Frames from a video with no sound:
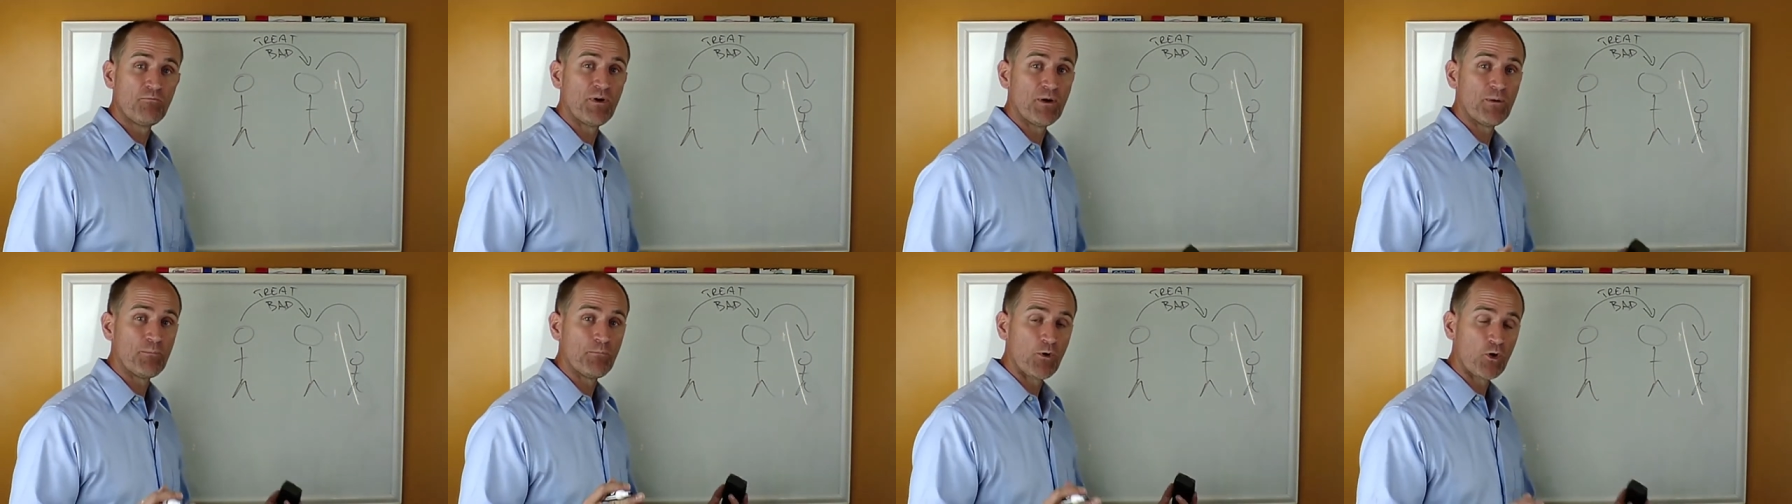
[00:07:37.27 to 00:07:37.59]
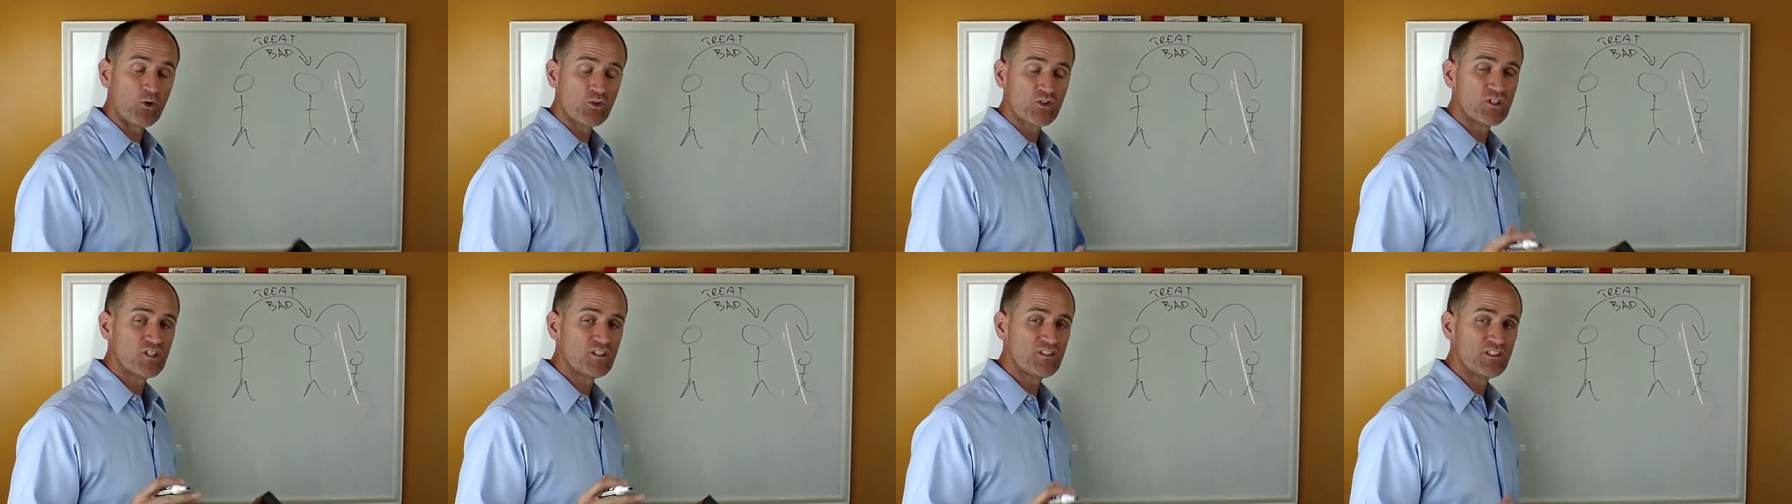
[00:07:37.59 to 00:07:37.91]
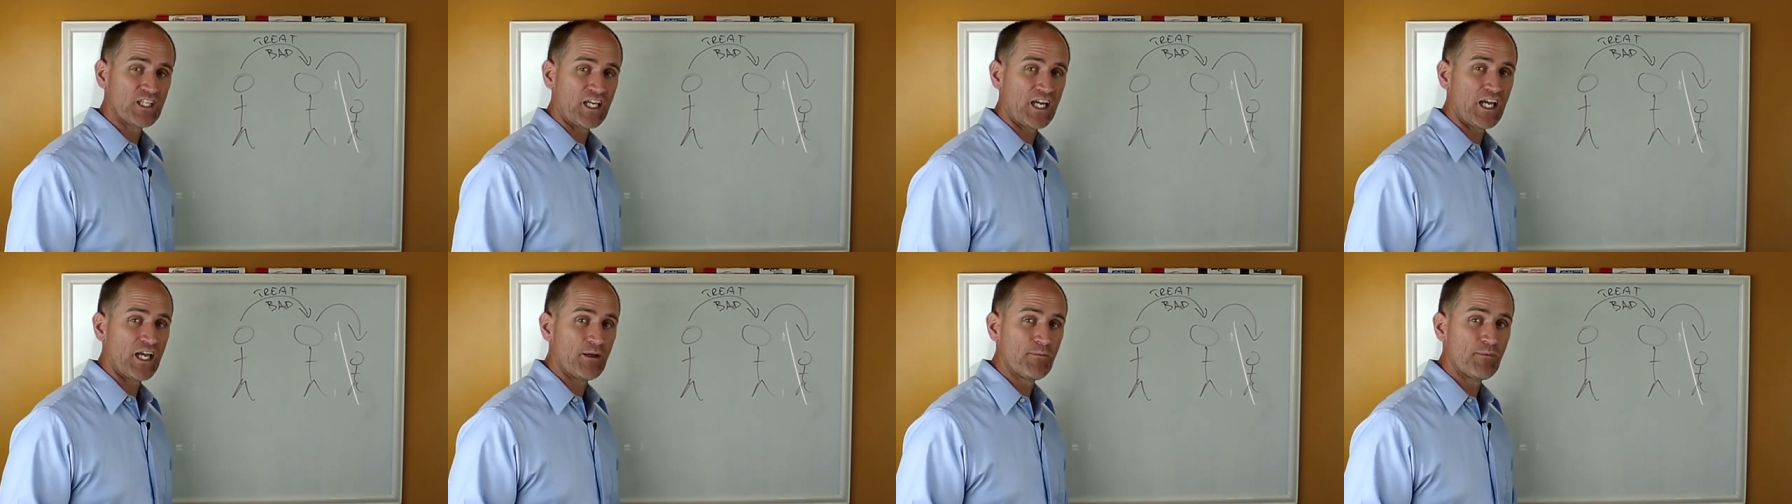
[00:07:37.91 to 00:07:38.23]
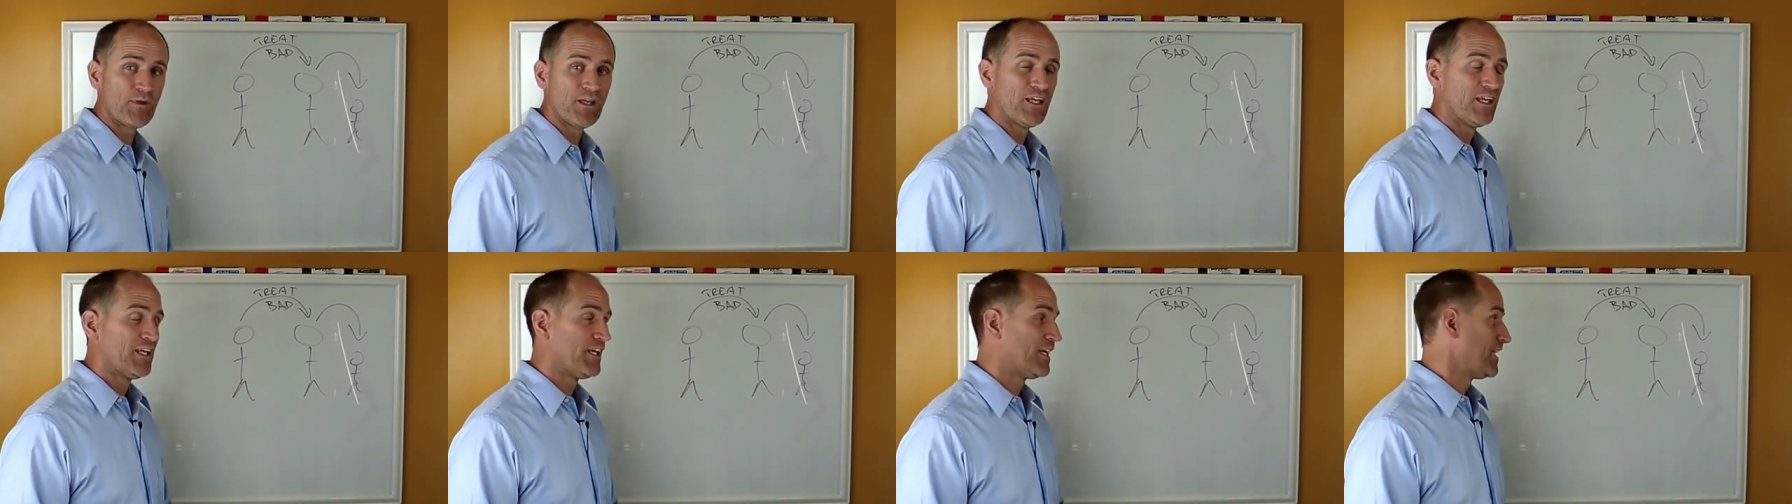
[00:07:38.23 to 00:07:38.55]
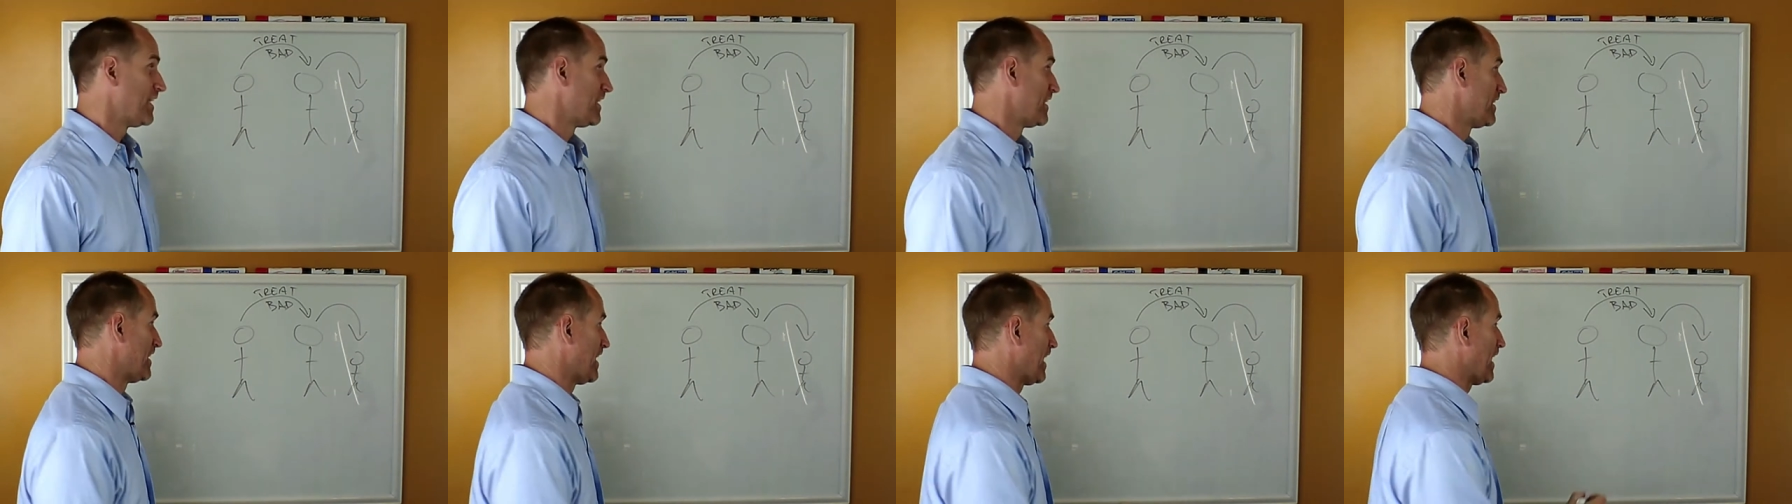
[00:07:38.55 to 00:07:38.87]
but most of the time
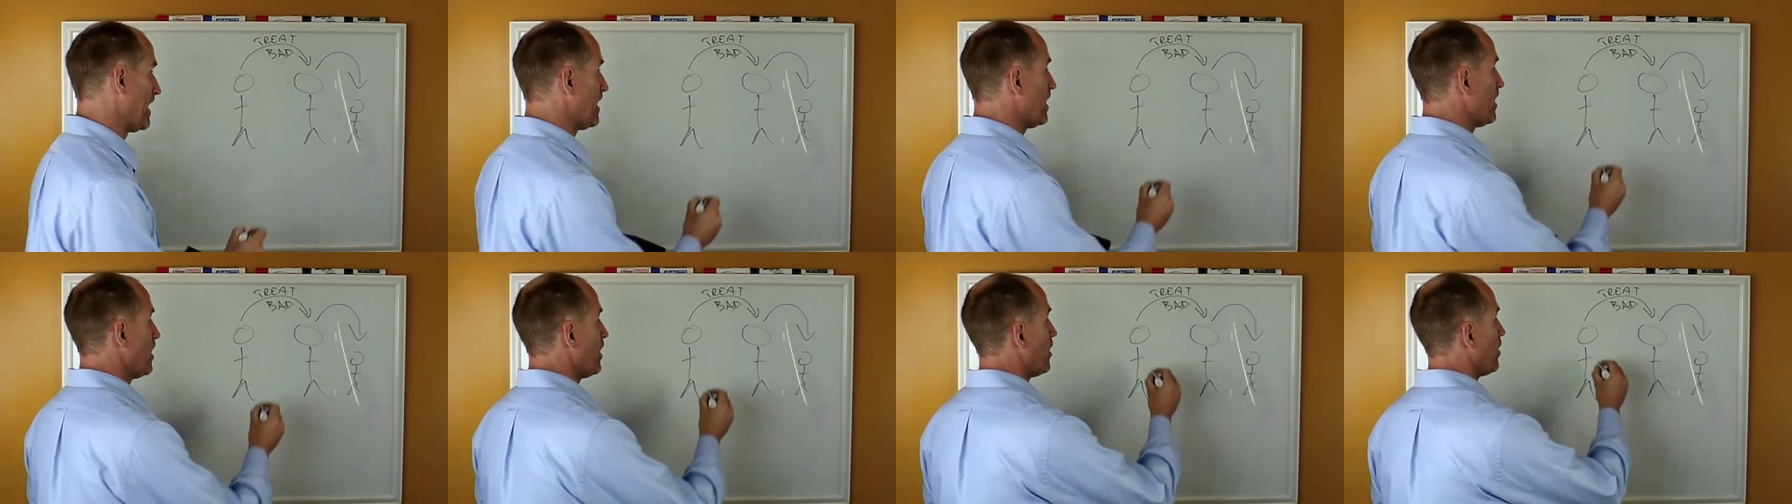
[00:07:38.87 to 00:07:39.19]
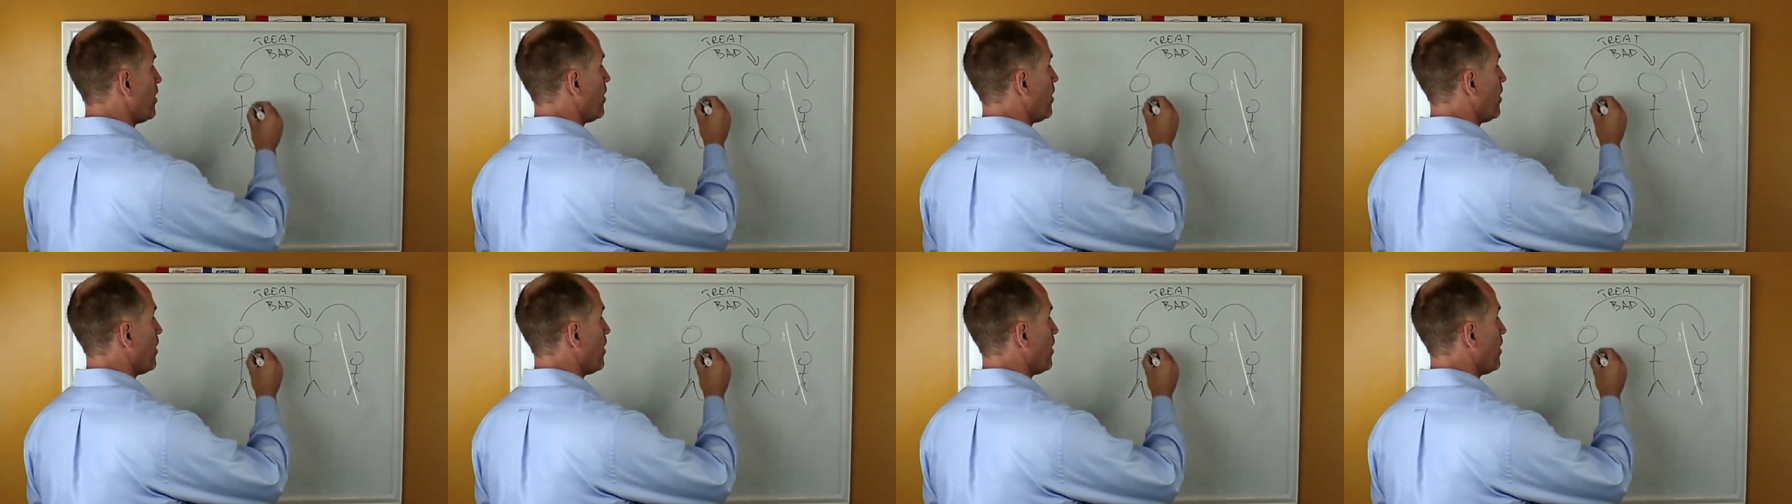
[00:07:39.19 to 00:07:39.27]
they